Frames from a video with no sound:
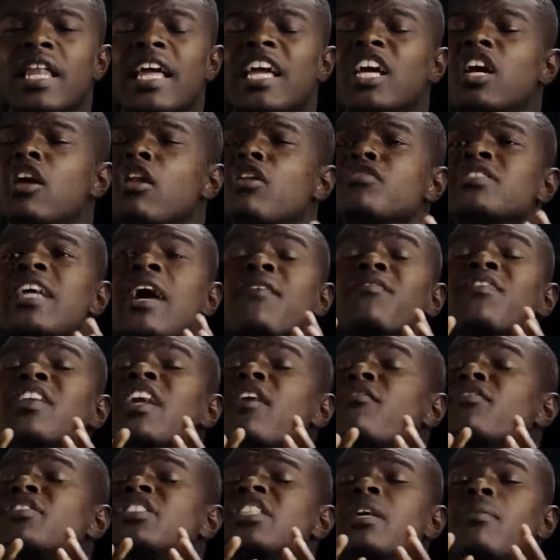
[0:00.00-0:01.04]
Like colors I've
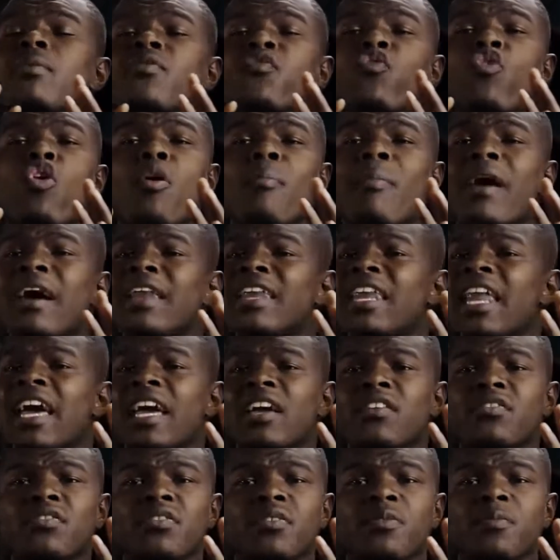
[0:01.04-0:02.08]
never seen before in my
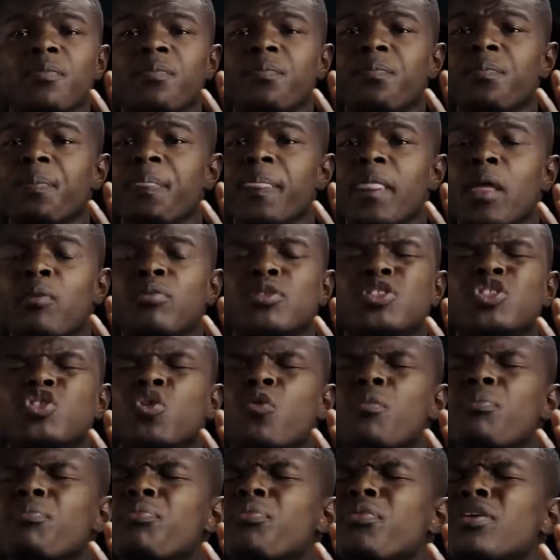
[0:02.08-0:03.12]
life. It was
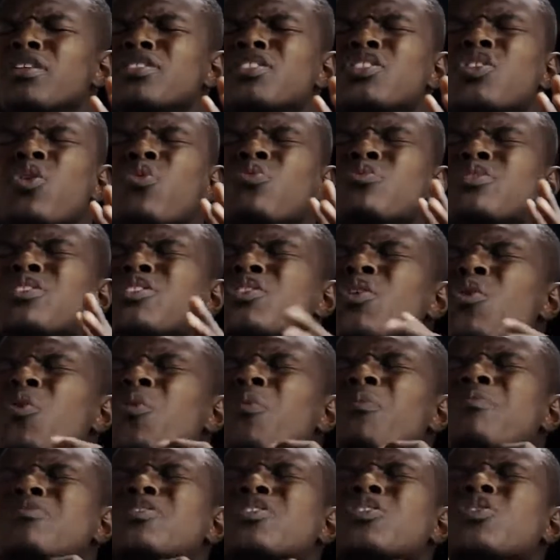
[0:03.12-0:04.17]
so so,
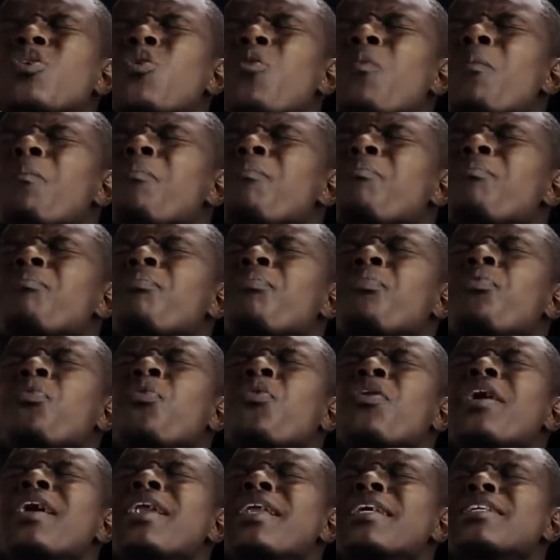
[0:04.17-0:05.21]
so, so
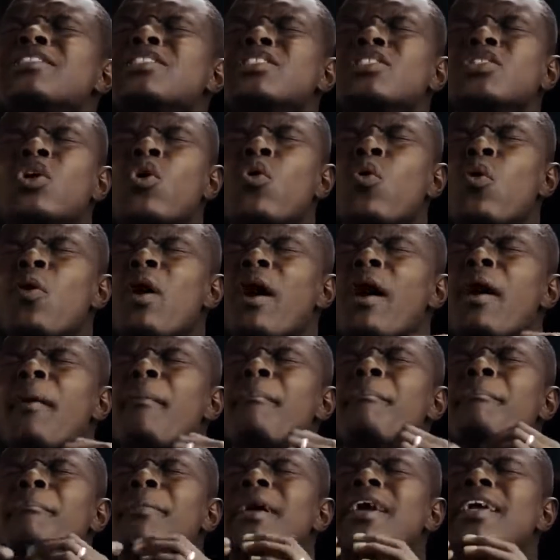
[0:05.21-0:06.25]
pretty, so
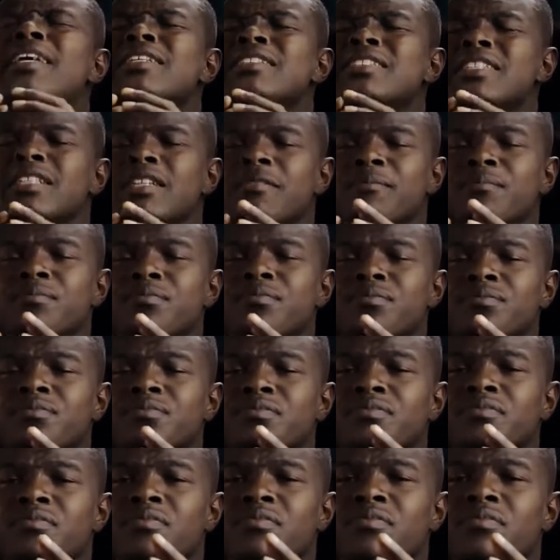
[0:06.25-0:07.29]
amazing
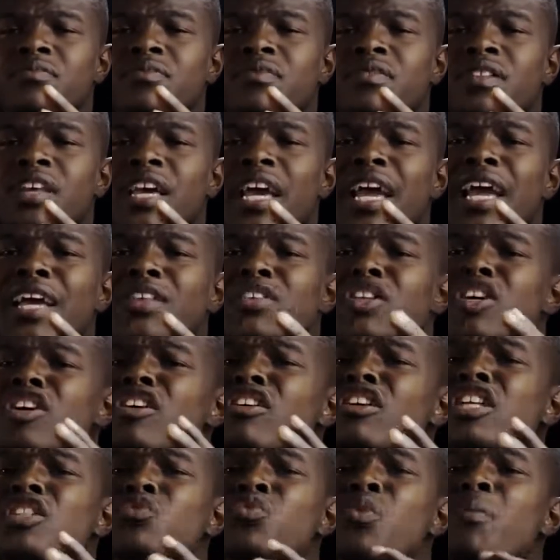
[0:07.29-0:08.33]
and the
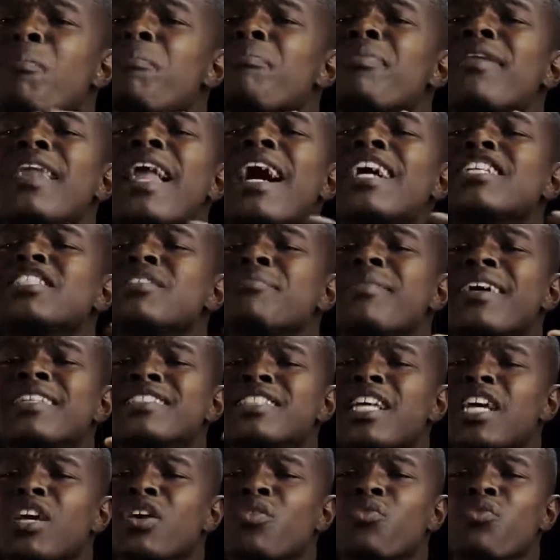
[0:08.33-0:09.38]
colors will blossom
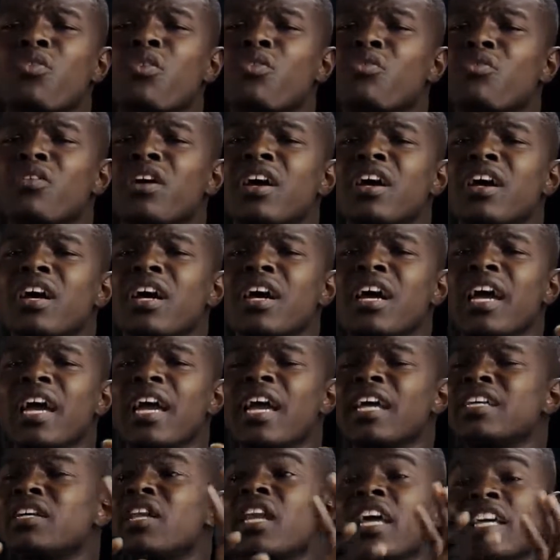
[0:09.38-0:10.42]
as they grow,
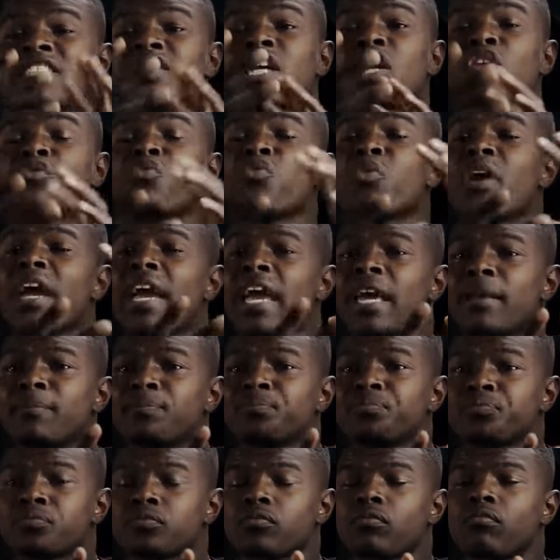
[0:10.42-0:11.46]
and as they grew, and
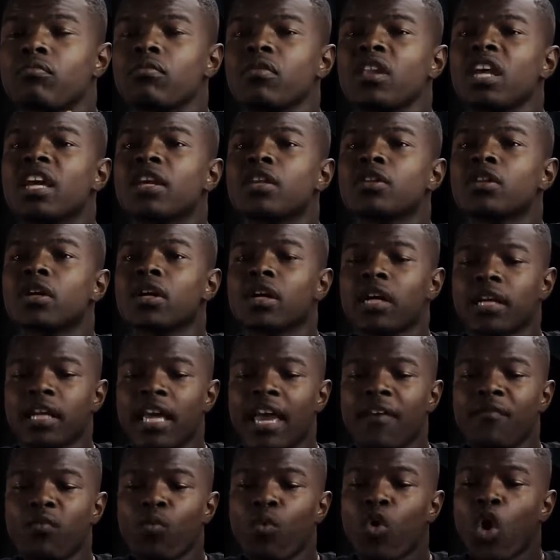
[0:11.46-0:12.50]
the
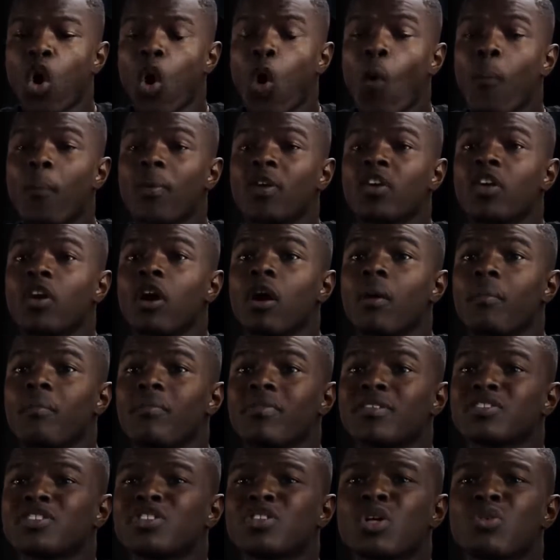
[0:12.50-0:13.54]
heaven will open up
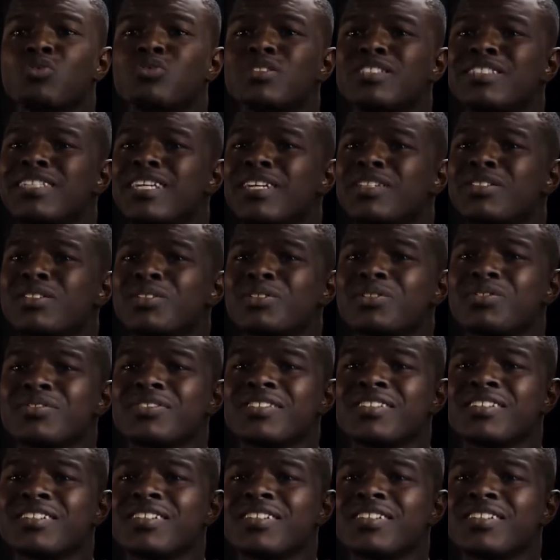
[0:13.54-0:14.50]
so gentle.